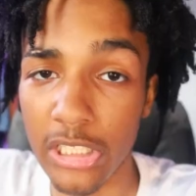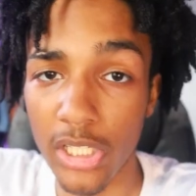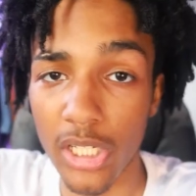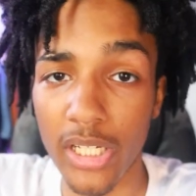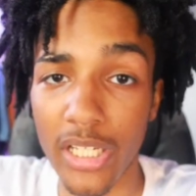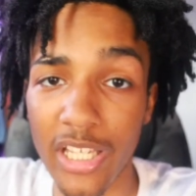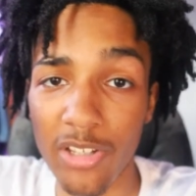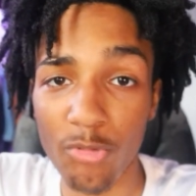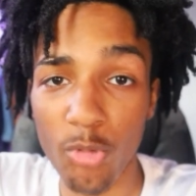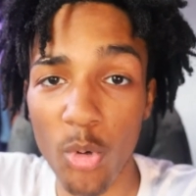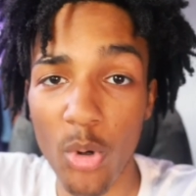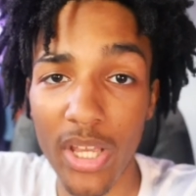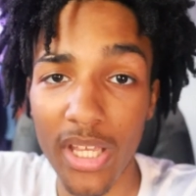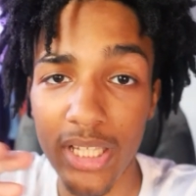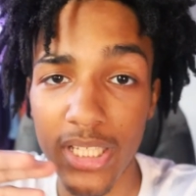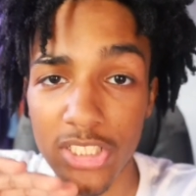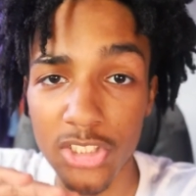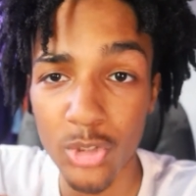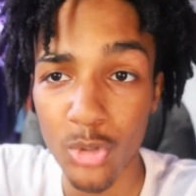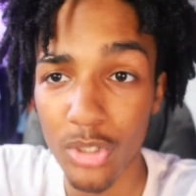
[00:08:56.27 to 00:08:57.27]
The
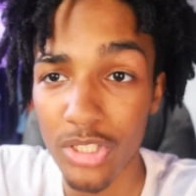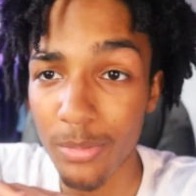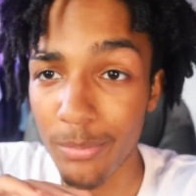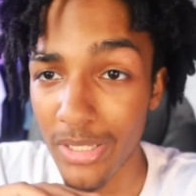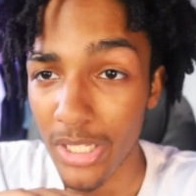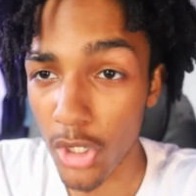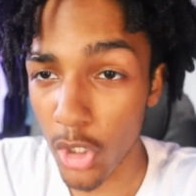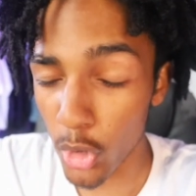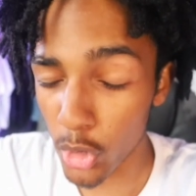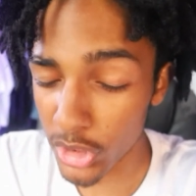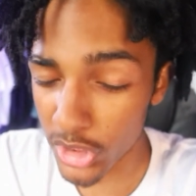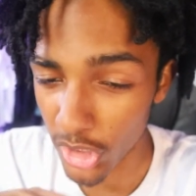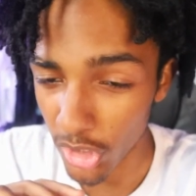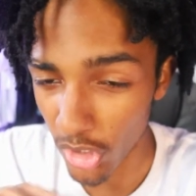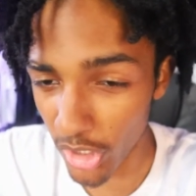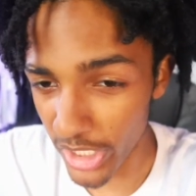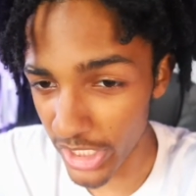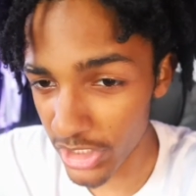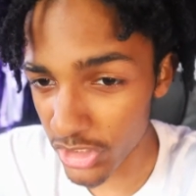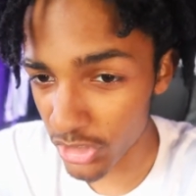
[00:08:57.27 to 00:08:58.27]
giveaway is going to be hosted
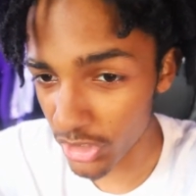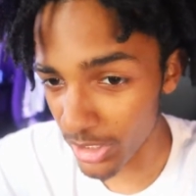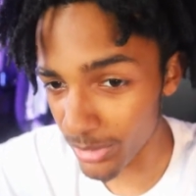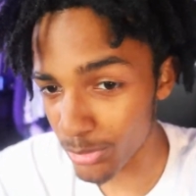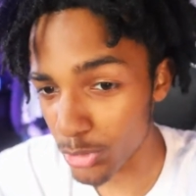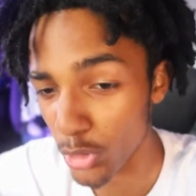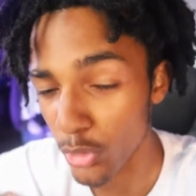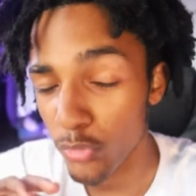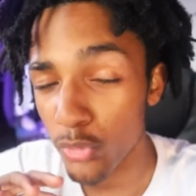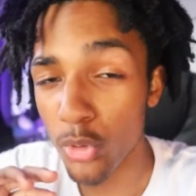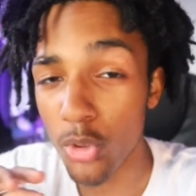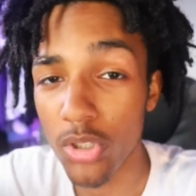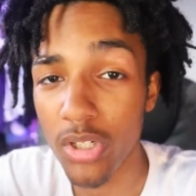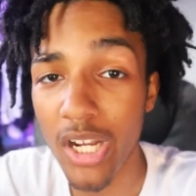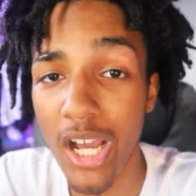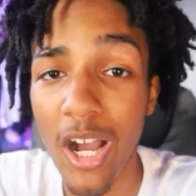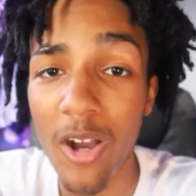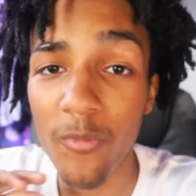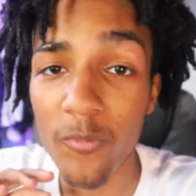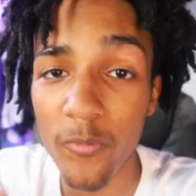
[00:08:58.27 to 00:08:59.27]
on Instagram, so if you're
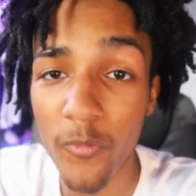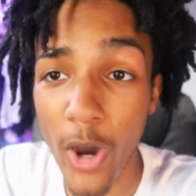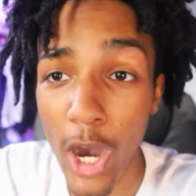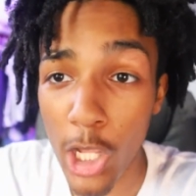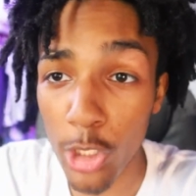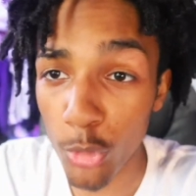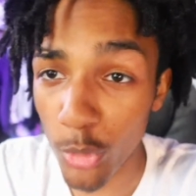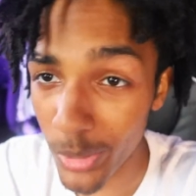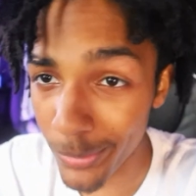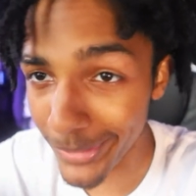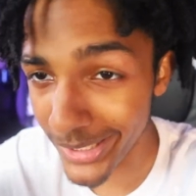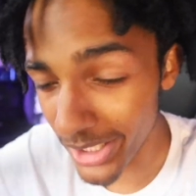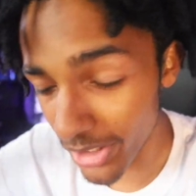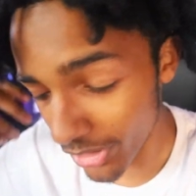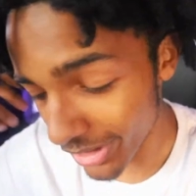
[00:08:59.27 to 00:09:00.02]
not following me